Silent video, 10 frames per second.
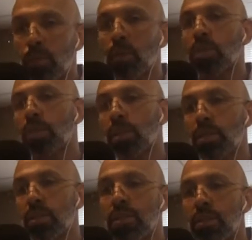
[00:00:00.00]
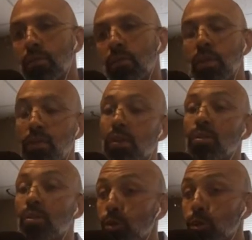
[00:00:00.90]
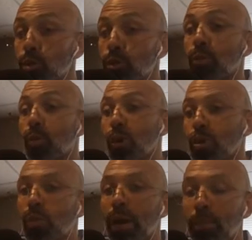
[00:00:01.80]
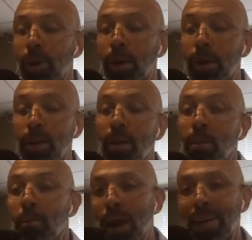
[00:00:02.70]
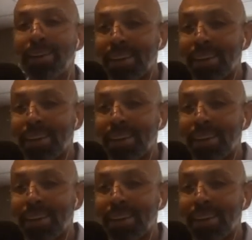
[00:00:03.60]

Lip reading: estate team and even doing some commercial. My mind